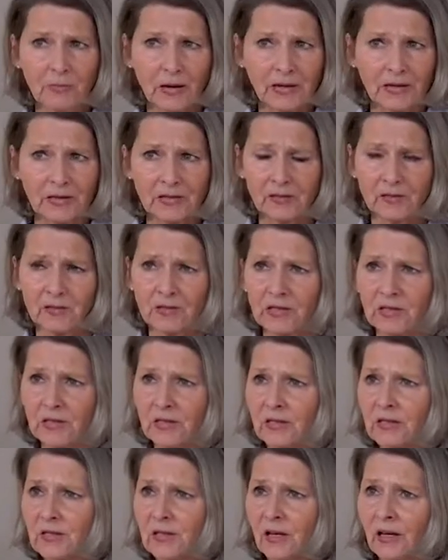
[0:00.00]
Store it
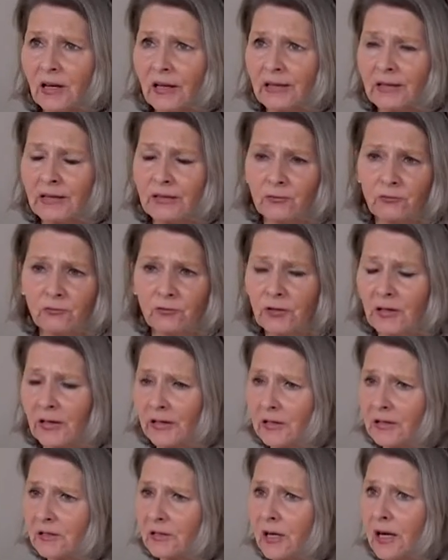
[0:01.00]
maybe three, four,
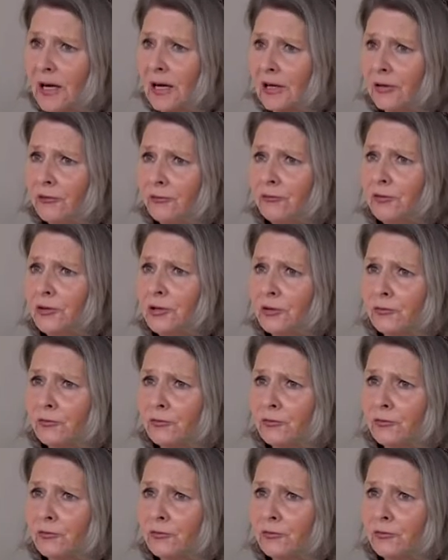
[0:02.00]
five,